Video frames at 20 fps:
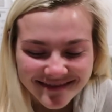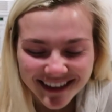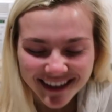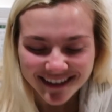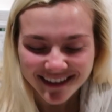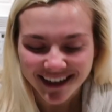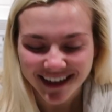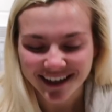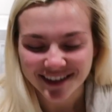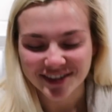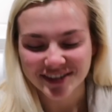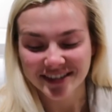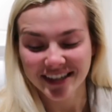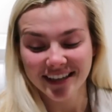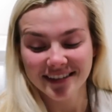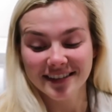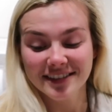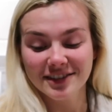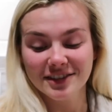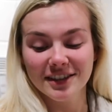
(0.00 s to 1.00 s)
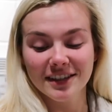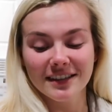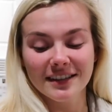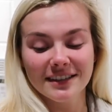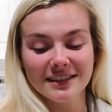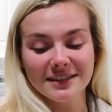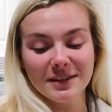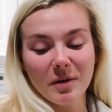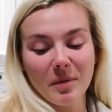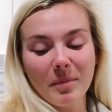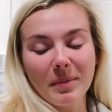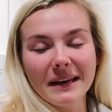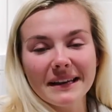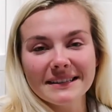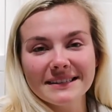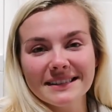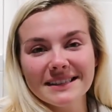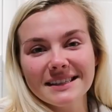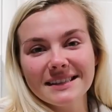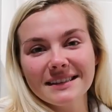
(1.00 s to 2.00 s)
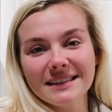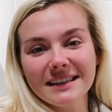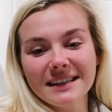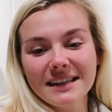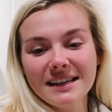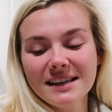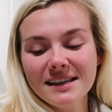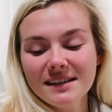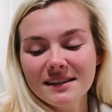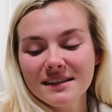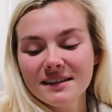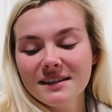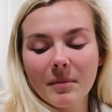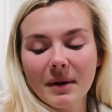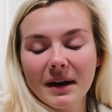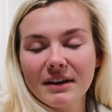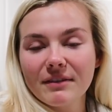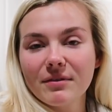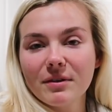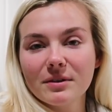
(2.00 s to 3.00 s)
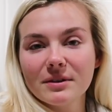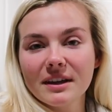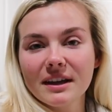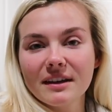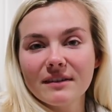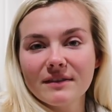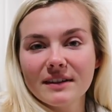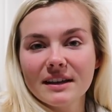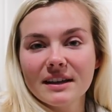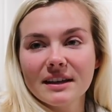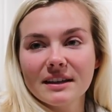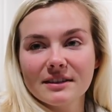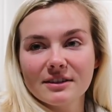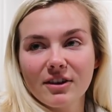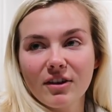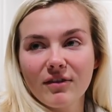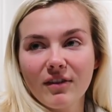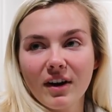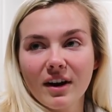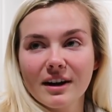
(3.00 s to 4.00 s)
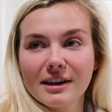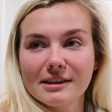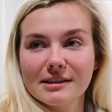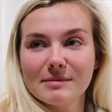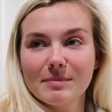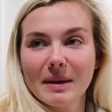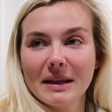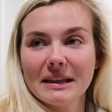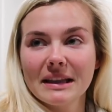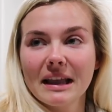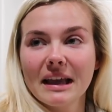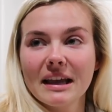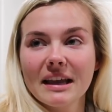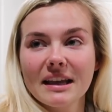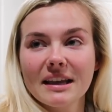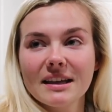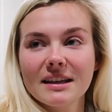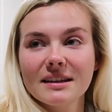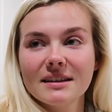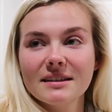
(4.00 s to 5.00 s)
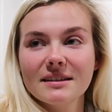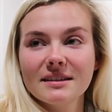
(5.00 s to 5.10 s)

And then I just had this chili. So basically, my full day of eating so far has been like